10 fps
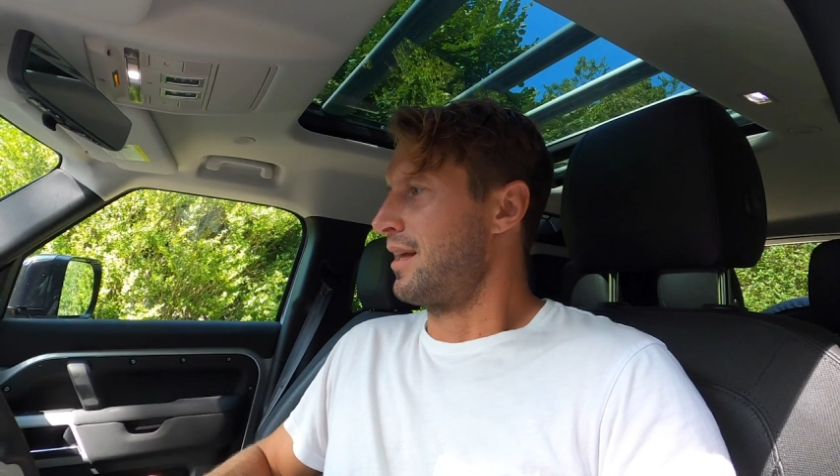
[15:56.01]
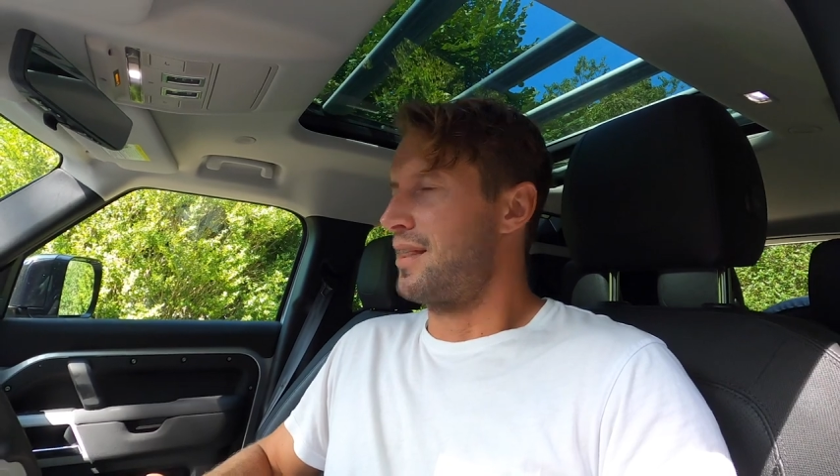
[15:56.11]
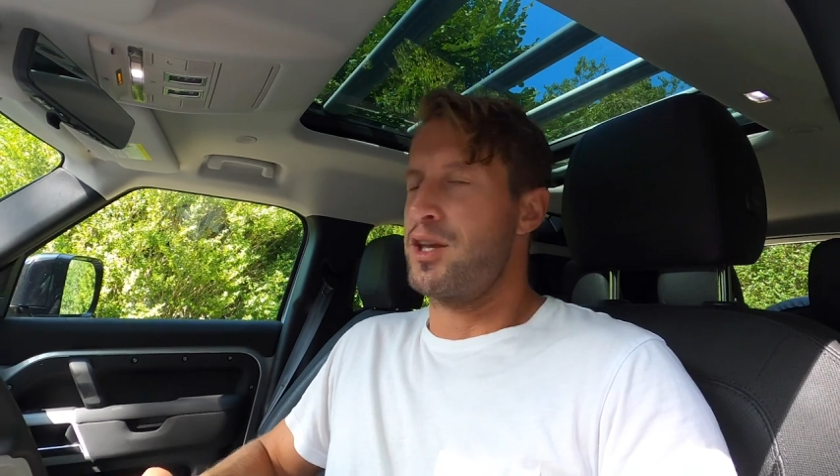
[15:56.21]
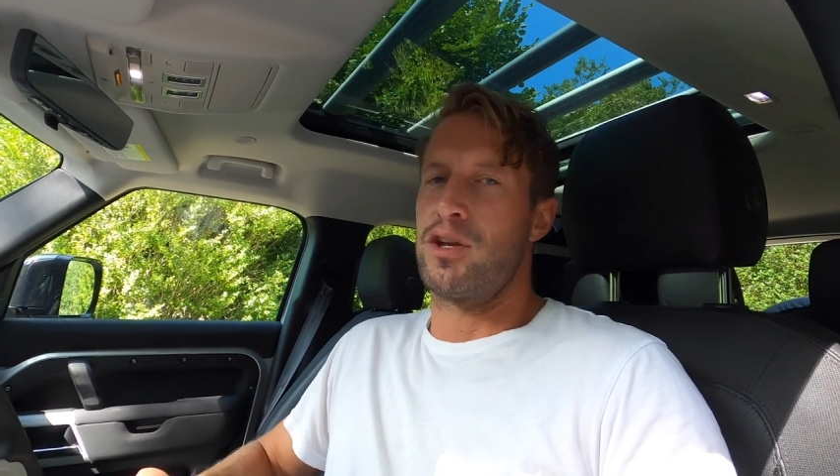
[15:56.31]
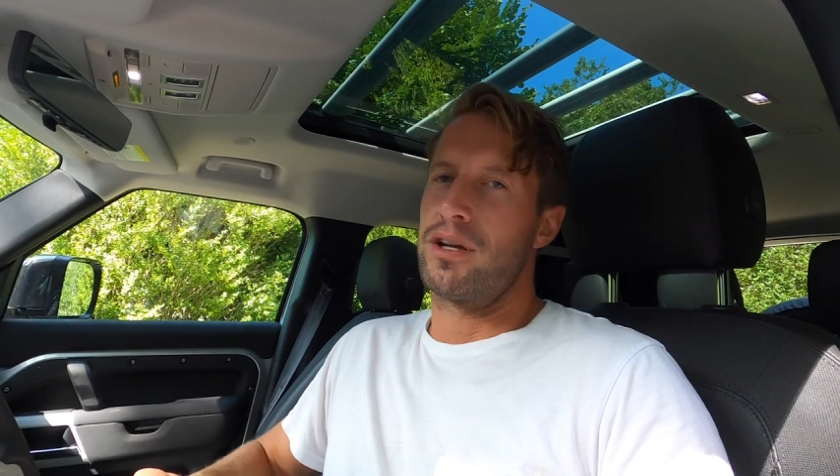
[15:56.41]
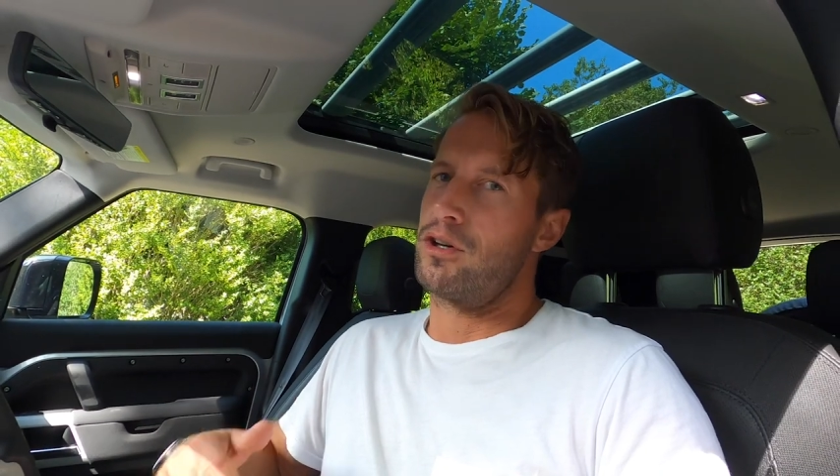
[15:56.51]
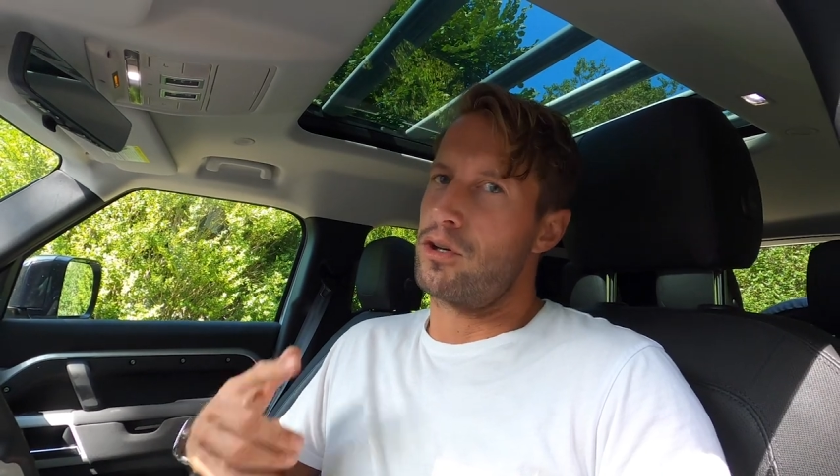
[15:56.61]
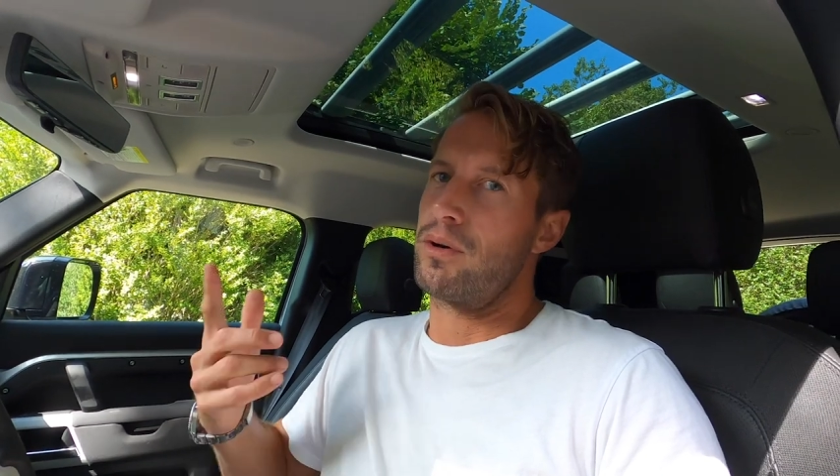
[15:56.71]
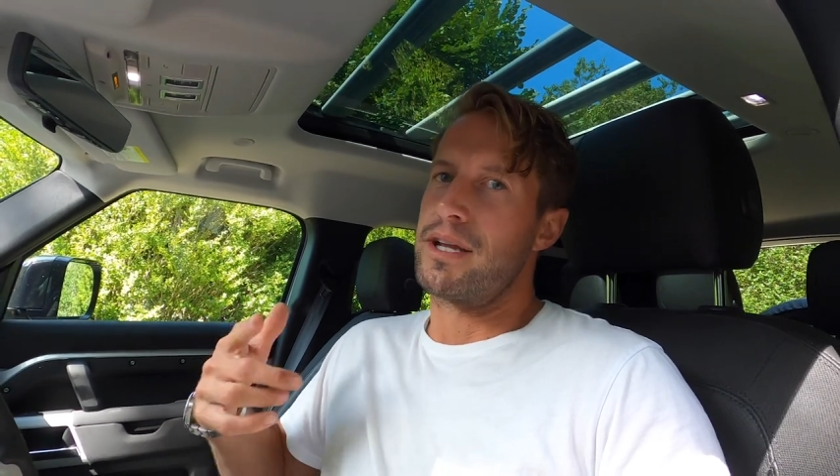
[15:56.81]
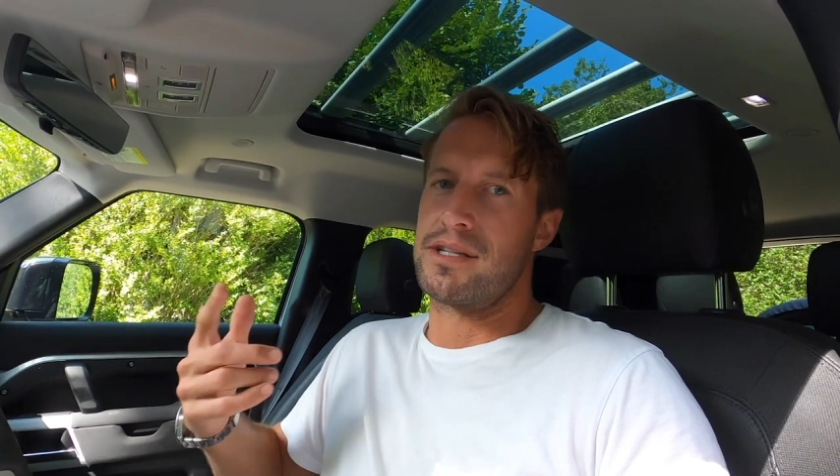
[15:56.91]
I think you can go
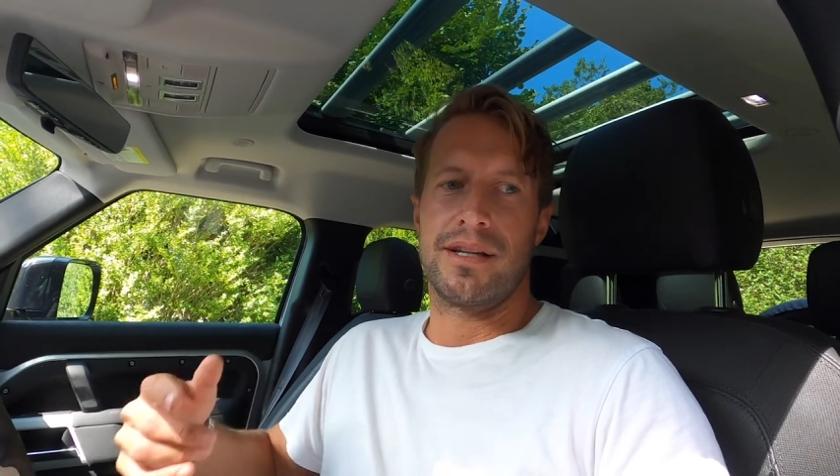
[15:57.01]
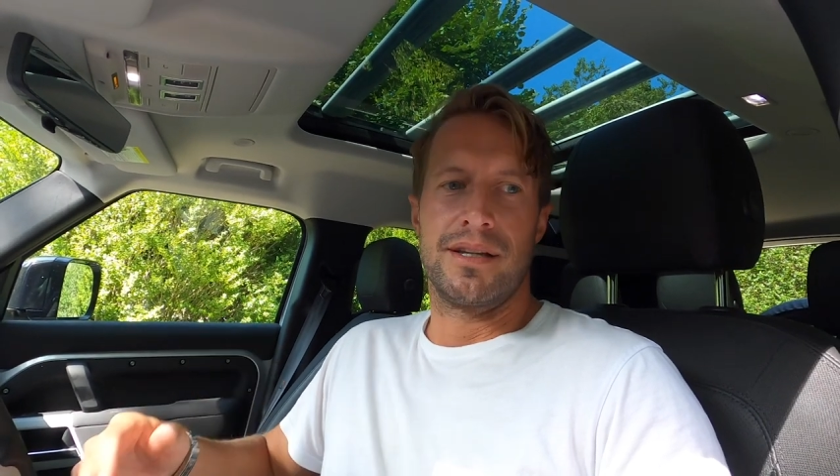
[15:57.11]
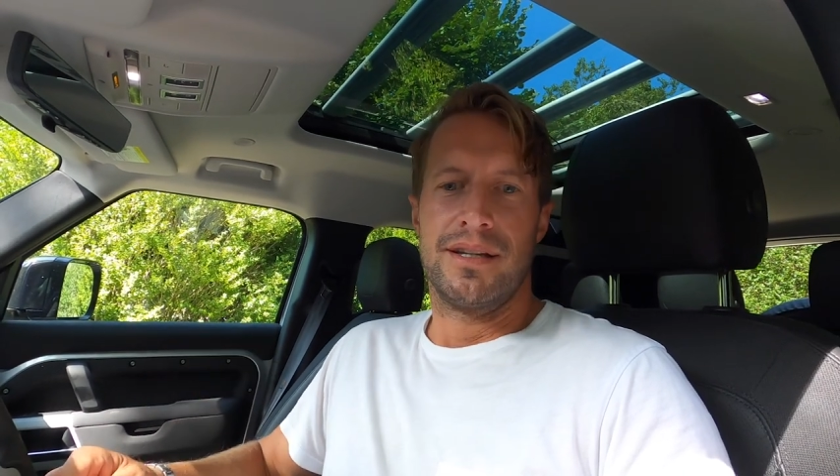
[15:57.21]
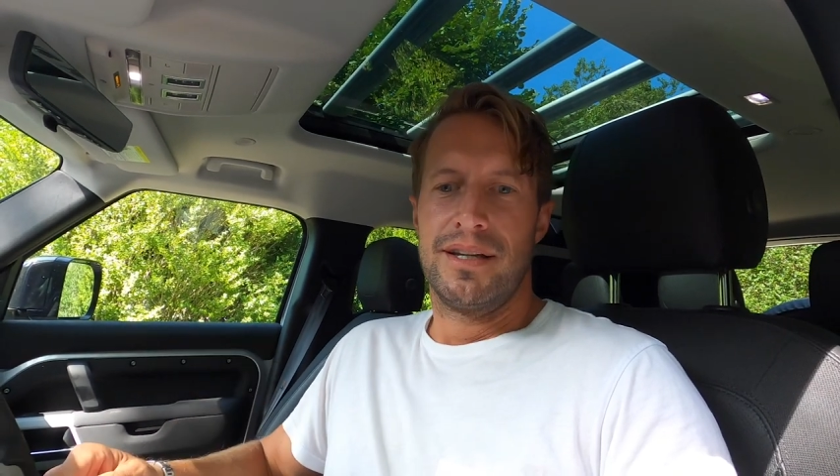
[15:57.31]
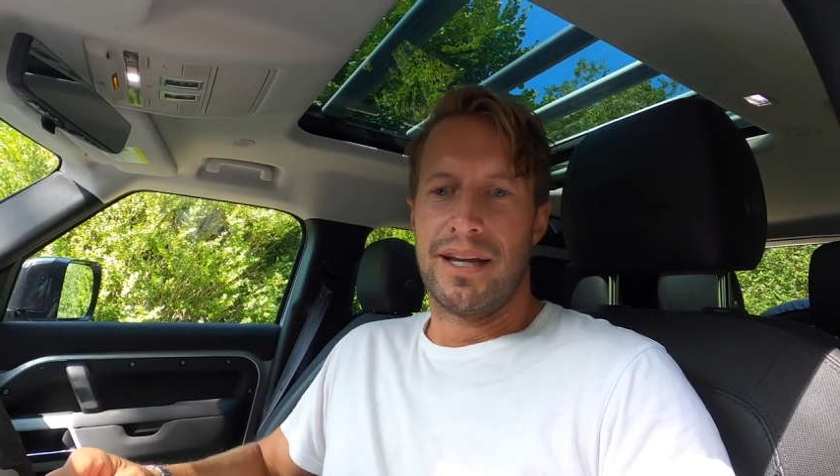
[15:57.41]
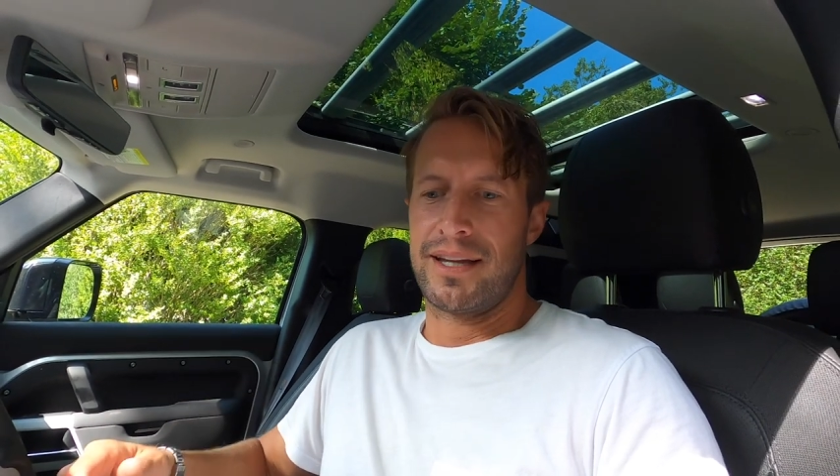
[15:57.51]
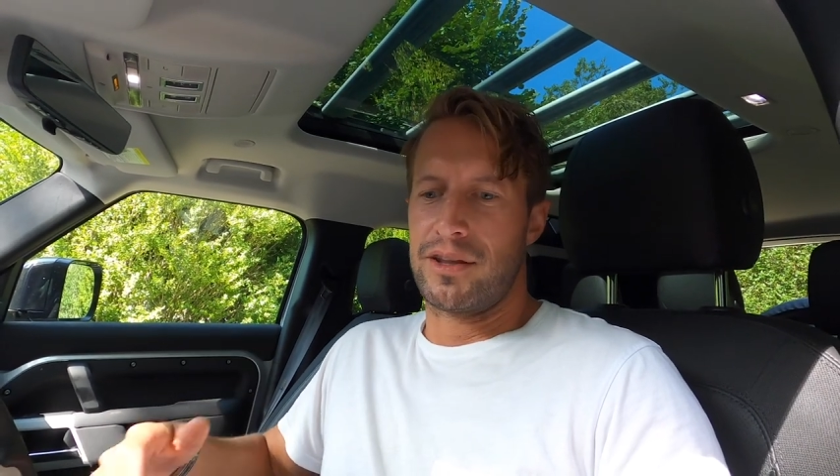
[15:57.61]
crazy and